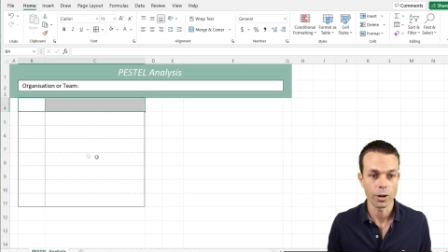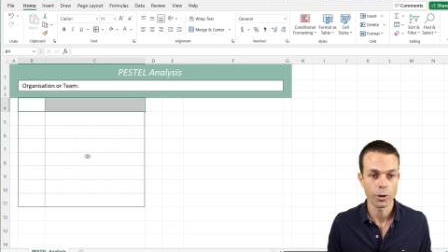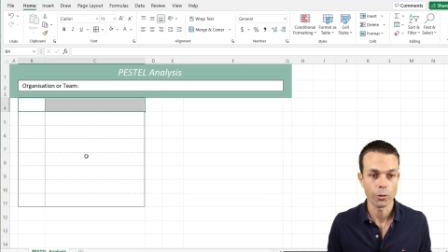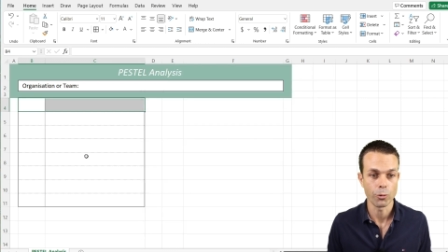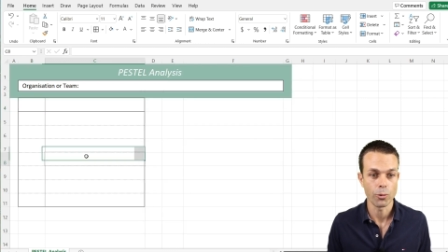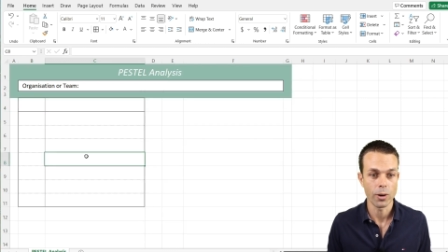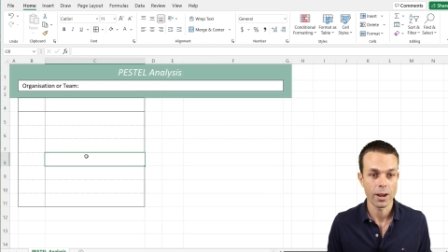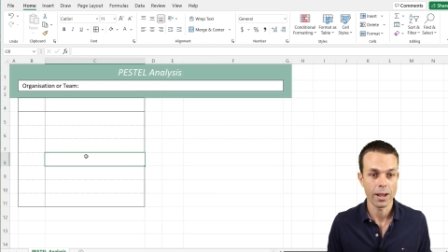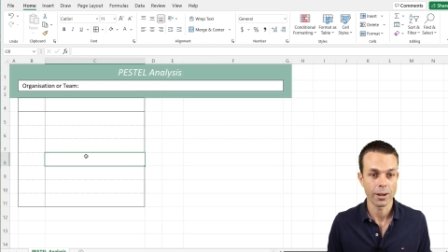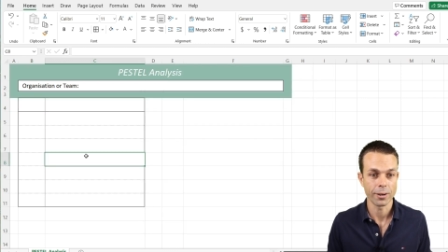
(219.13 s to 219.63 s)

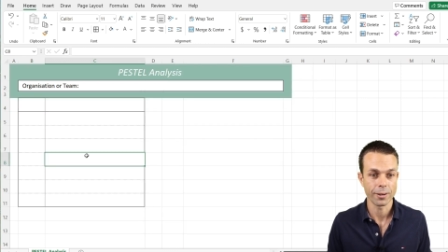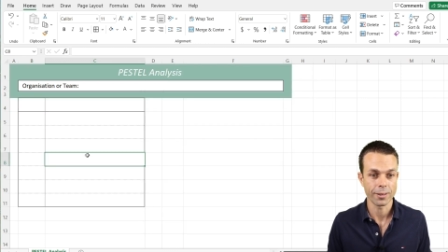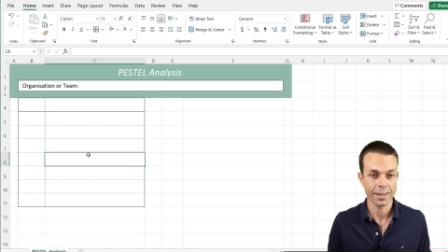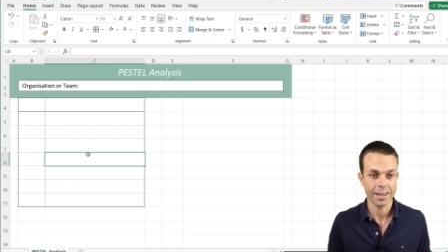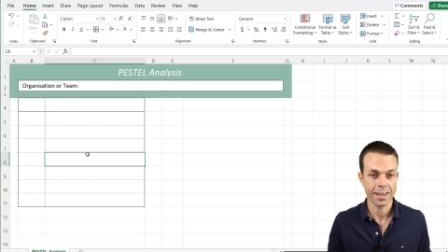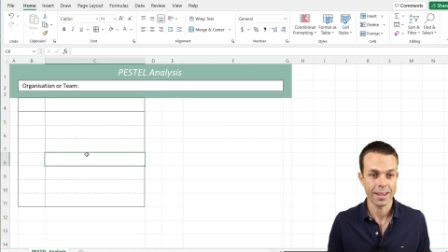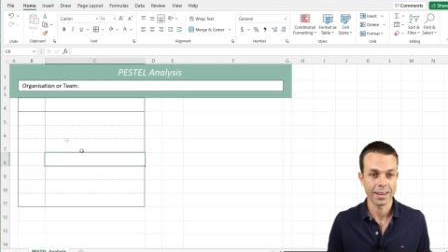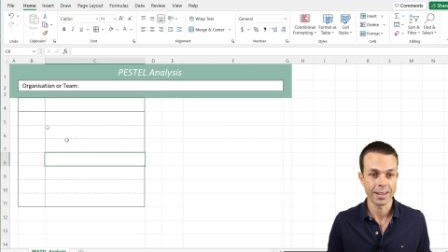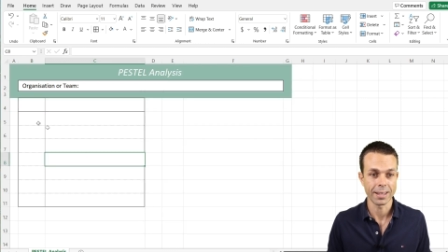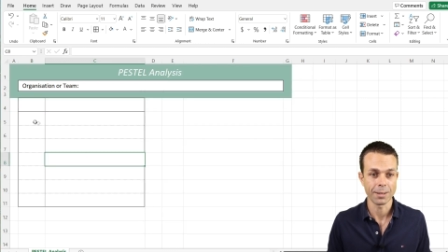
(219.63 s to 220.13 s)
around the
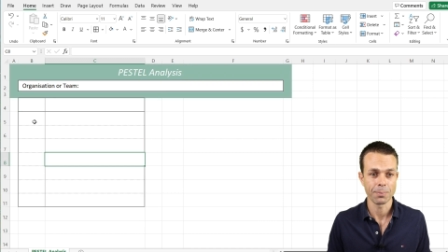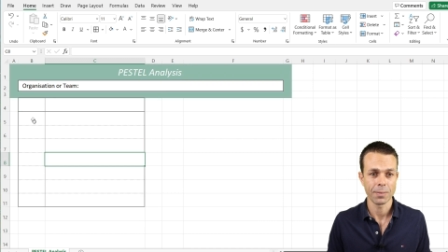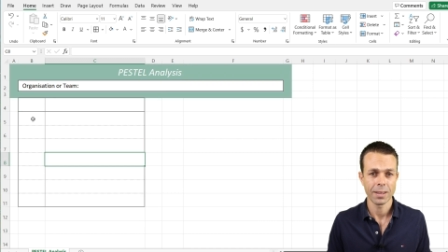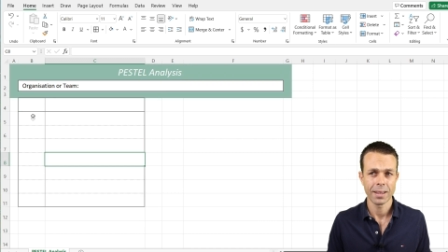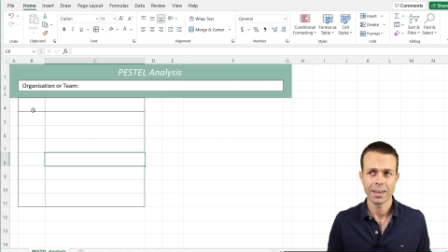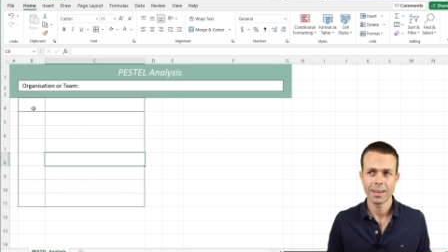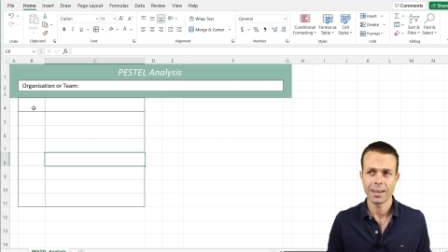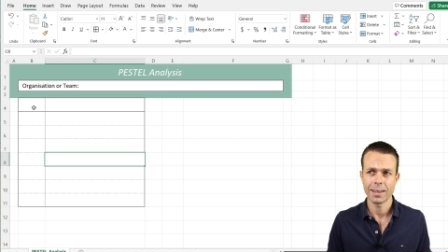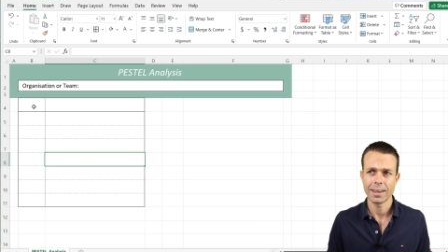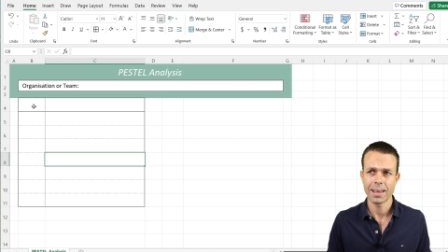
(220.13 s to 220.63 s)
heading.
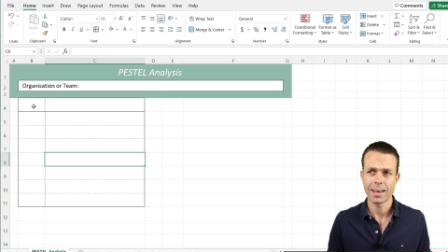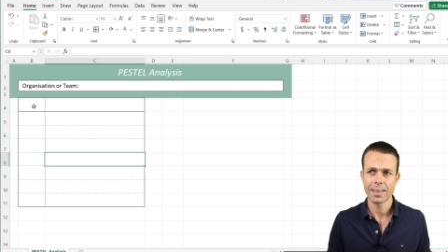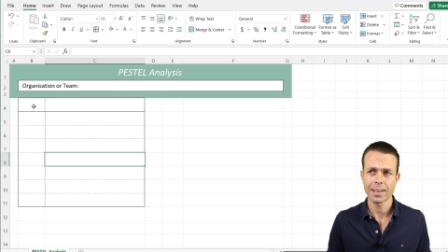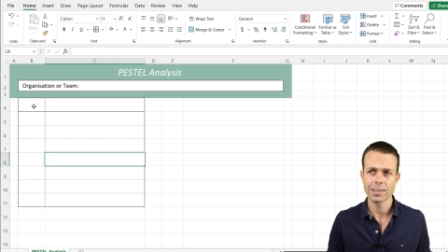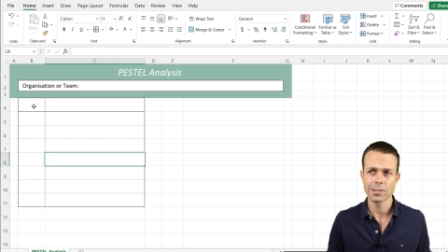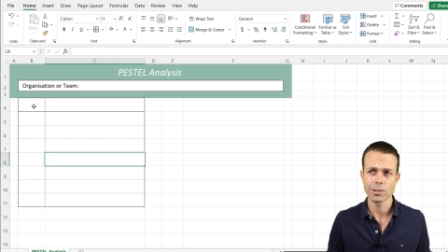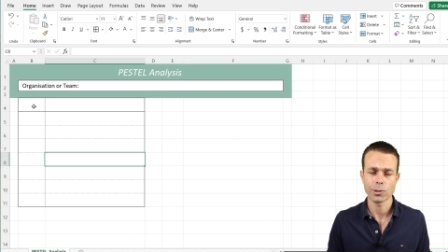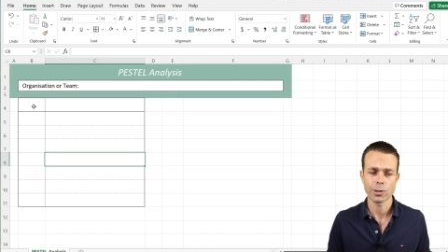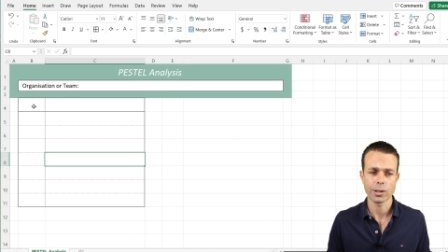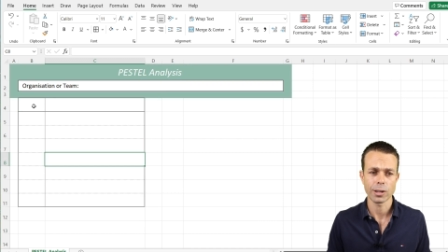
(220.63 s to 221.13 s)
Now
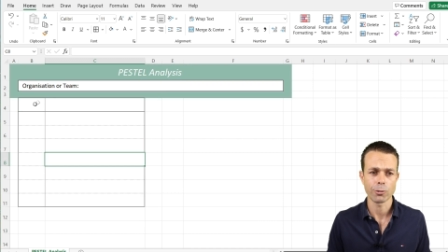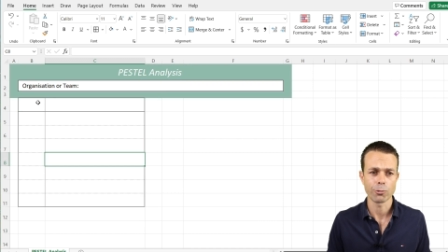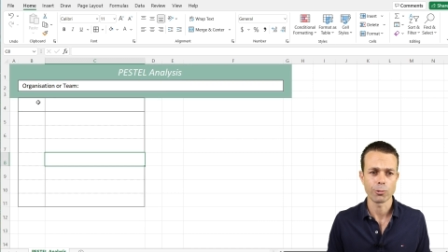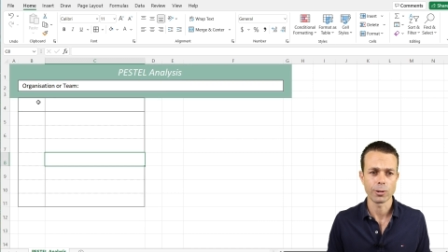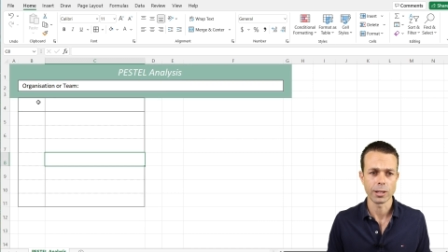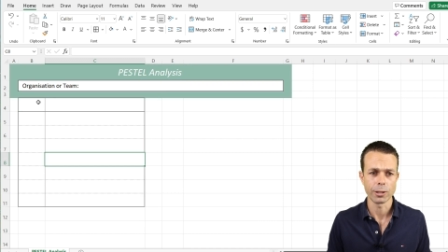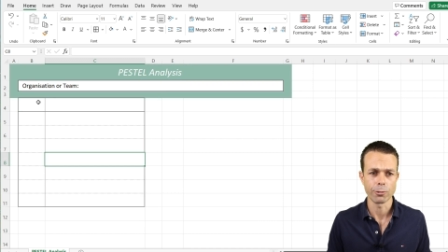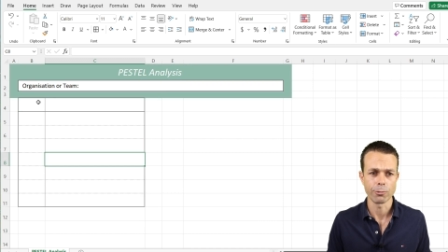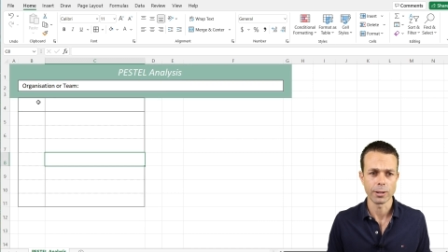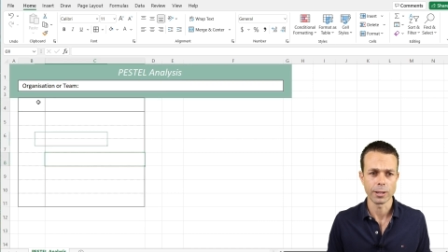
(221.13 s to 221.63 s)
that's looking
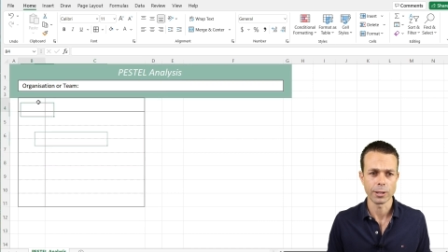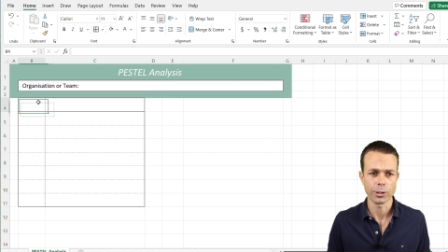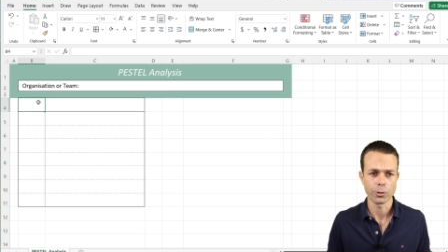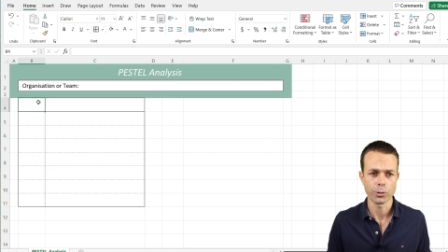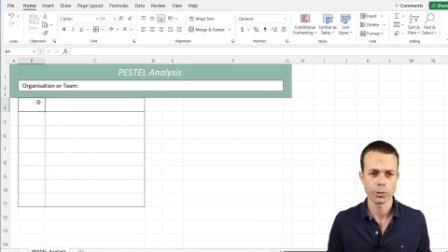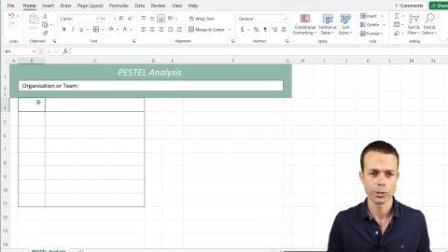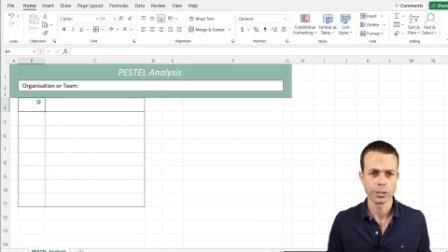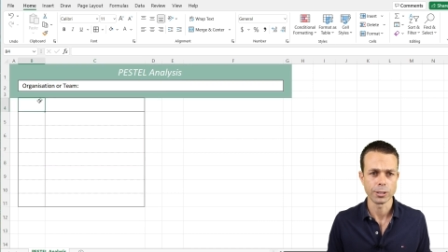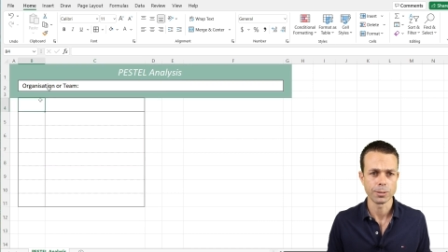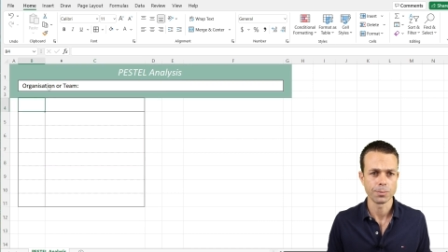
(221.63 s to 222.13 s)
really, really
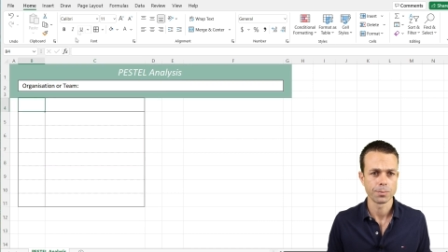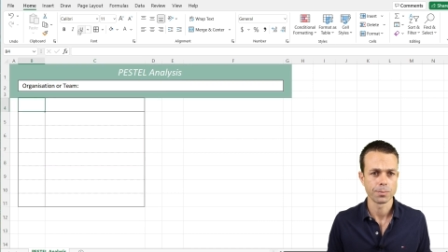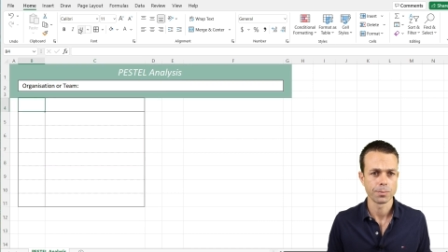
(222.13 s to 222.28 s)
good.